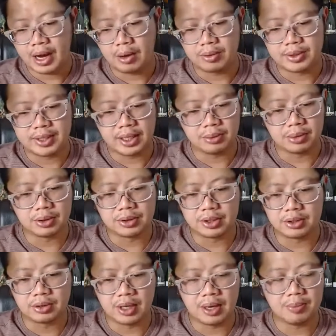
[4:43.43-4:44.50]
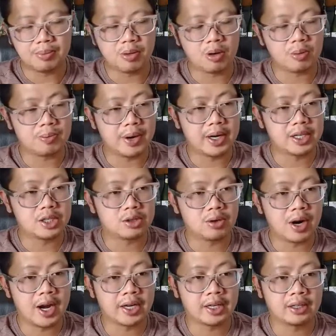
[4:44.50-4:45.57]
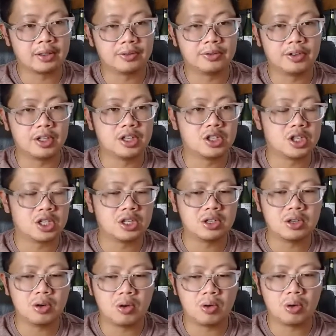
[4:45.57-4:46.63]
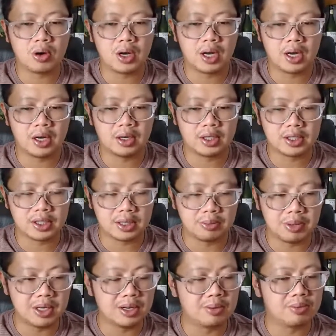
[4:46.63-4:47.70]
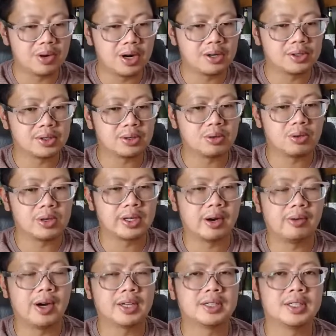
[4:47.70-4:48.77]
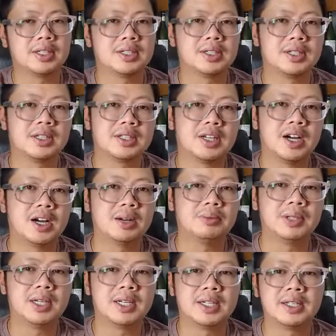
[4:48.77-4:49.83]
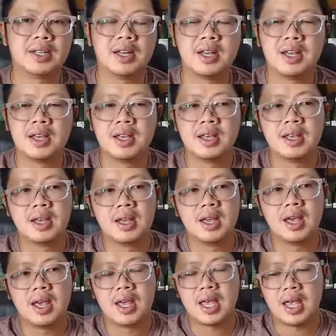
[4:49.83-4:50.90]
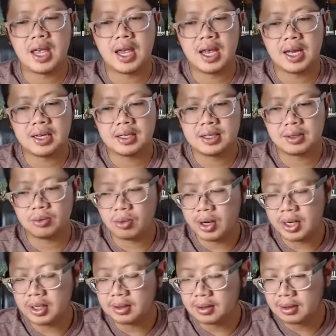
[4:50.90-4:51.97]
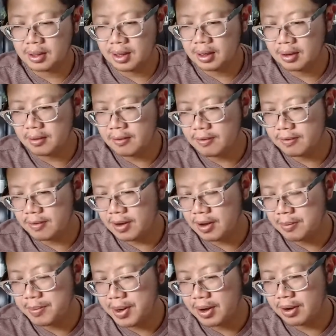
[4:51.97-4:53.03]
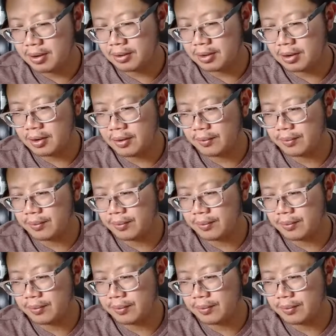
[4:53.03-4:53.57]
I was able to import by dragging the footage into the media browser or directly into the timeline. And what I love about